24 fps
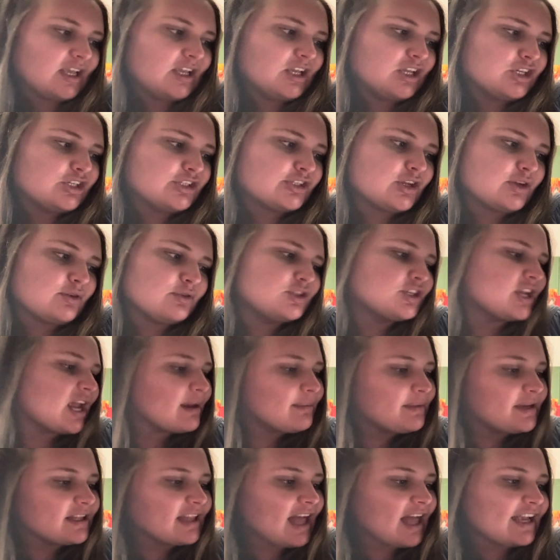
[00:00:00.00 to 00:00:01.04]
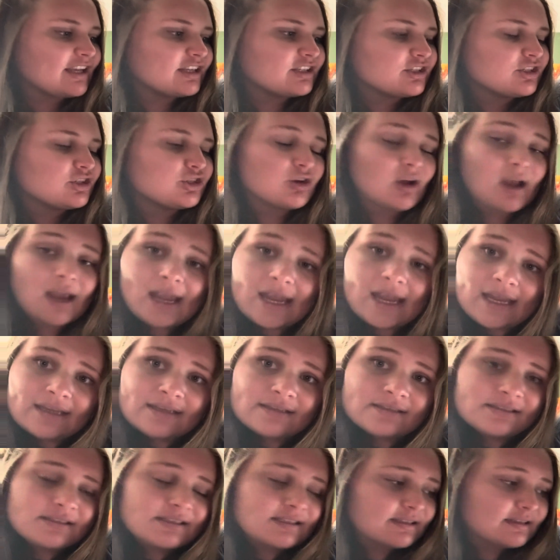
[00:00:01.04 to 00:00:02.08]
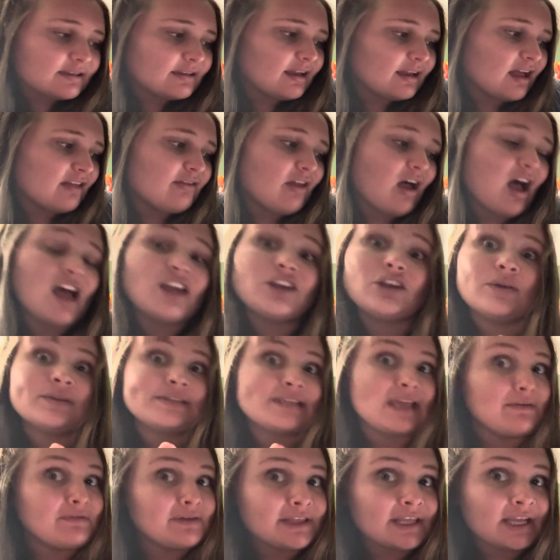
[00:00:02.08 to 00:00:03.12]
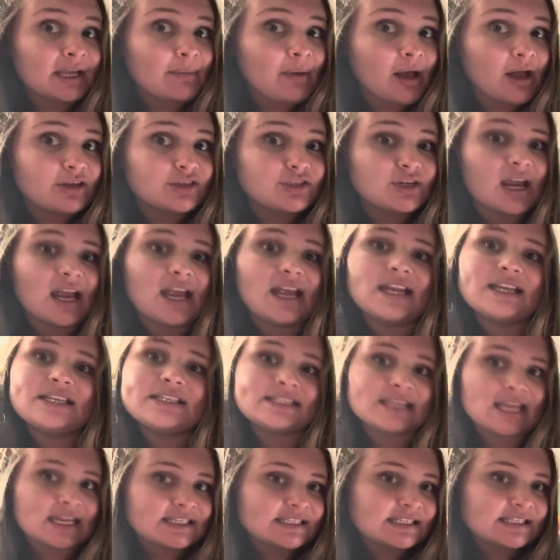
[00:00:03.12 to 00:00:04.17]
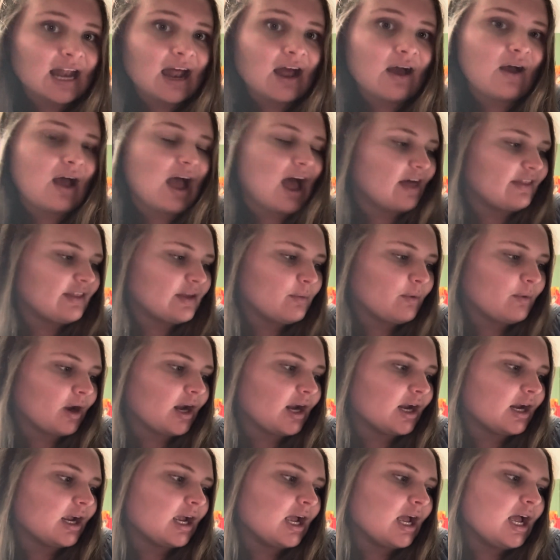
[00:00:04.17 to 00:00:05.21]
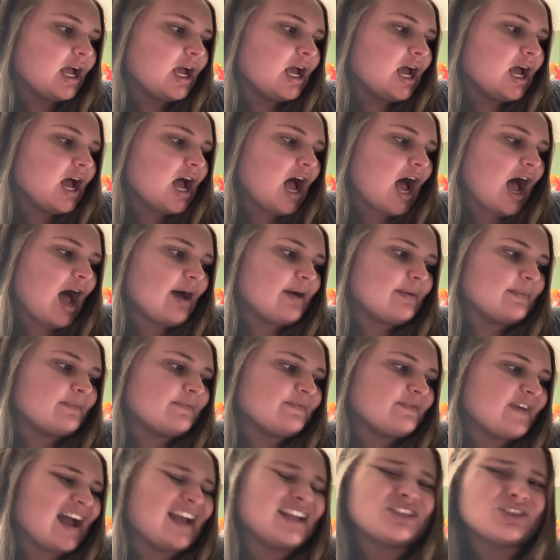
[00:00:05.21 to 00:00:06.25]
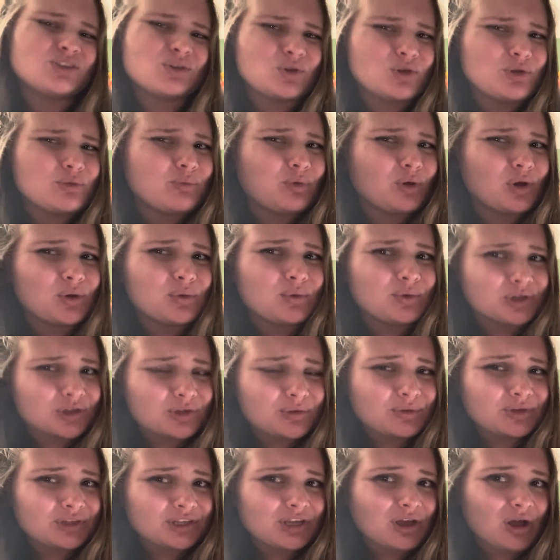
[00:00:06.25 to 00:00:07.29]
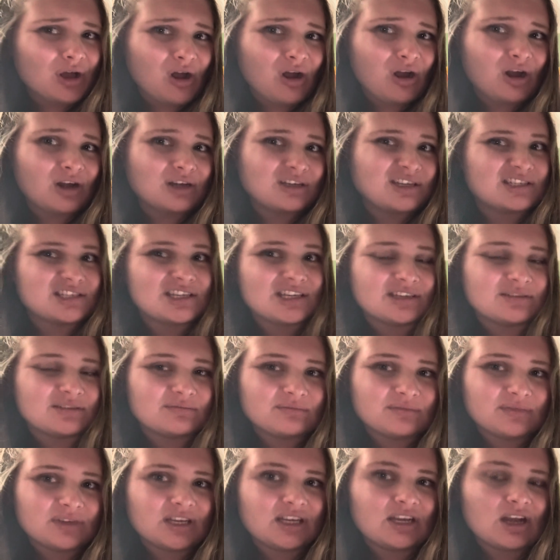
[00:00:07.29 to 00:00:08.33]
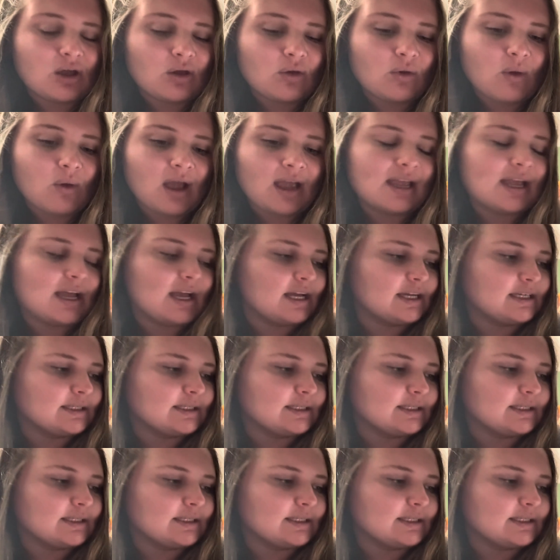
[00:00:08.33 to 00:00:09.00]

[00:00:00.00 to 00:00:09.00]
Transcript: So Jamie likes trains a lot, knows everything about trains, ins and out, how they work. Finds group work really hard, doesn't, quite...